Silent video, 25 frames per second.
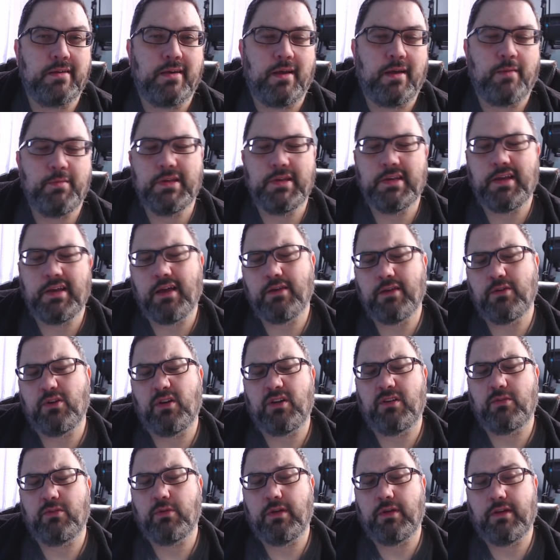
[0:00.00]
I mean, I
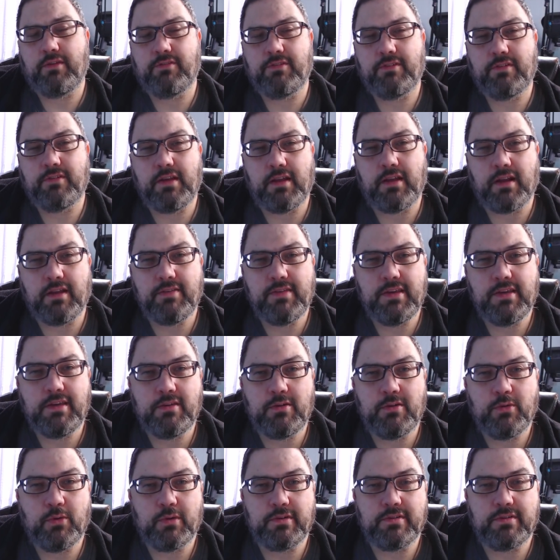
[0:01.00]
don't have to say it. I think you
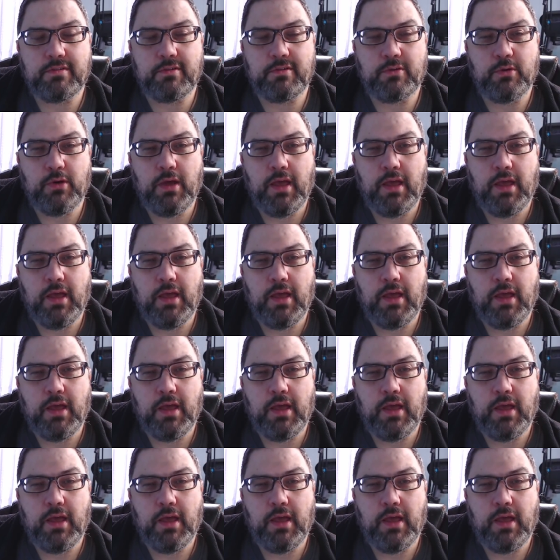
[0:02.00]
know what to do.